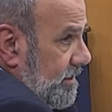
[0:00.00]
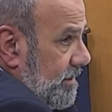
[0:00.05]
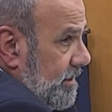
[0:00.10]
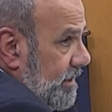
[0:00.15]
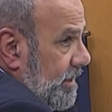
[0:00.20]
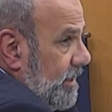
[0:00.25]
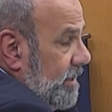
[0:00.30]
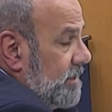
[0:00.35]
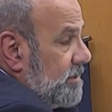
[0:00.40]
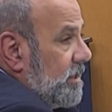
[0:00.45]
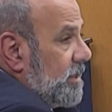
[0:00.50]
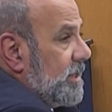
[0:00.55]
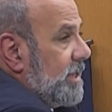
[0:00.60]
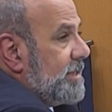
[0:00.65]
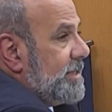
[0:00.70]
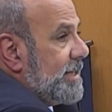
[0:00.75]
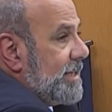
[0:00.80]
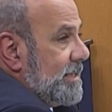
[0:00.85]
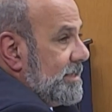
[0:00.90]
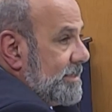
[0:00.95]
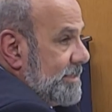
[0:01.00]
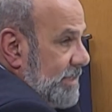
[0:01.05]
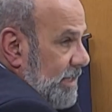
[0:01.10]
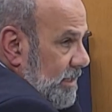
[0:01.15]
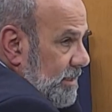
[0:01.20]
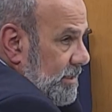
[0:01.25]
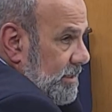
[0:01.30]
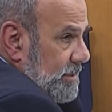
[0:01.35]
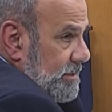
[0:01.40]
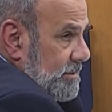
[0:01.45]
the lender can sell
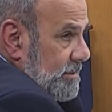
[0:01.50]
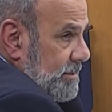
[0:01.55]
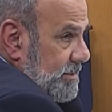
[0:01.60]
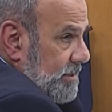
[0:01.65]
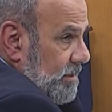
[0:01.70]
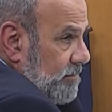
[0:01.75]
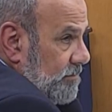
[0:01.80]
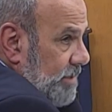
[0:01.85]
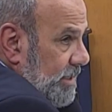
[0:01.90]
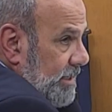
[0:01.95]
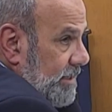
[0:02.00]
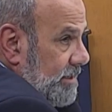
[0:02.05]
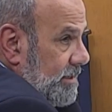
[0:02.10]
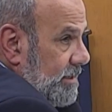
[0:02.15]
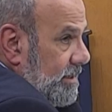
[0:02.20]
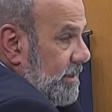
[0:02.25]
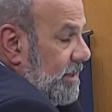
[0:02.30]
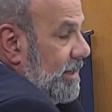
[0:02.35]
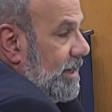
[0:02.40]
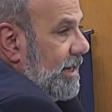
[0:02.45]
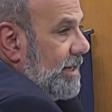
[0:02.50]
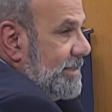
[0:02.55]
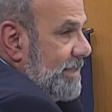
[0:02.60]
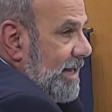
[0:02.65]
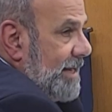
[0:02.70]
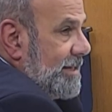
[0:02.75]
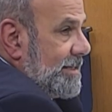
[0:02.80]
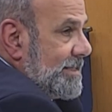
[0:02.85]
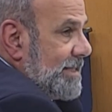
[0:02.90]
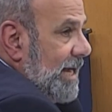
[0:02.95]
it to somebody, and that
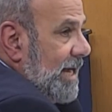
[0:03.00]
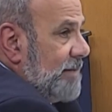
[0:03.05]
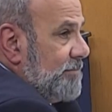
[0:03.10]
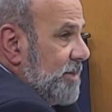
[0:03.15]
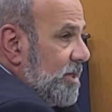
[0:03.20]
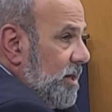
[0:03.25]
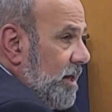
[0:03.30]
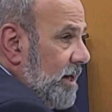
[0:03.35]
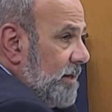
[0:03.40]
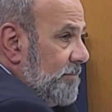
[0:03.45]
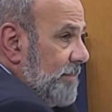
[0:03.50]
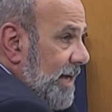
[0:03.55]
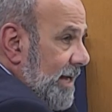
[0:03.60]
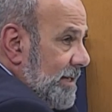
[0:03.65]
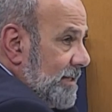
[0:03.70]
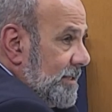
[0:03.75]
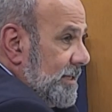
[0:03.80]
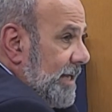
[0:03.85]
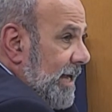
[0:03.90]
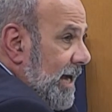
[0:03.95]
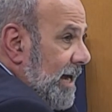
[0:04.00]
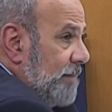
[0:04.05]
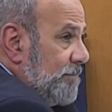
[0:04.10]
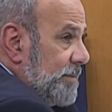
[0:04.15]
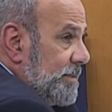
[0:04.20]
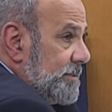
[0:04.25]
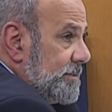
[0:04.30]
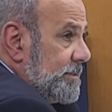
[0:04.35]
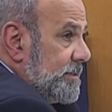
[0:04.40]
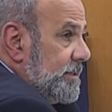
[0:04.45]
assignment automatically
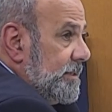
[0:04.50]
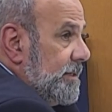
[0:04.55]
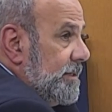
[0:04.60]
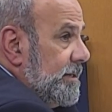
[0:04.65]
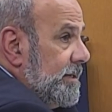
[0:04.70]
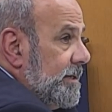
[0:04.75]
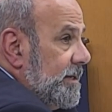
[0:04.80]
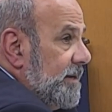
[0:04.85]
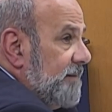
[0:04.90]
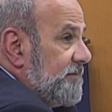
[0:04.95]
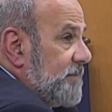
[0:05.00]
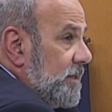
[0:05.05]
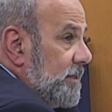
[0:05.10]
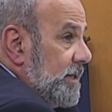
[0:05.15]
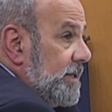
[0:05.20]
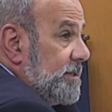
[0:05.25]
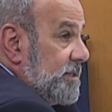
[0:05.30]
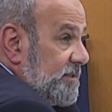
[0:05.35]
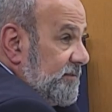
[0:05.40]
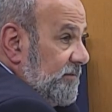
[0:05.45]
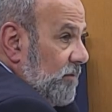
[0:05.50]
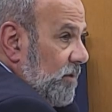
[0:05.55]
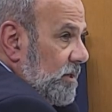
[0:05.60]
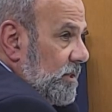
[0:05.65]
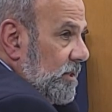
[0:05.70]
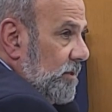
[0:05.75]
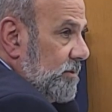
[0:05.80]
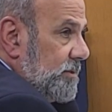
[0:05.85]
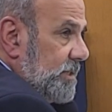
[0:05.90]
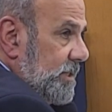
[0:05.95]
happens if the lender's
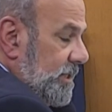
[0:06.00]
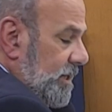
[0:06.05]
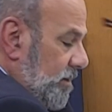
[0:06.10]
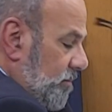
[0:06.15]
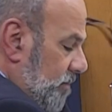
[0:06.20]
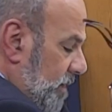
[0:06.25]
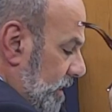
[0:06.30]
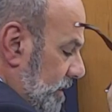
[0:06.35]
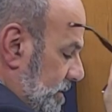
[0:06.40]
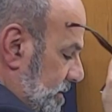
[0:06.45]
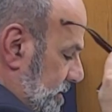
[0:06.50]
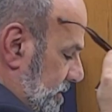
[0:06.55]
foreclosing their rights.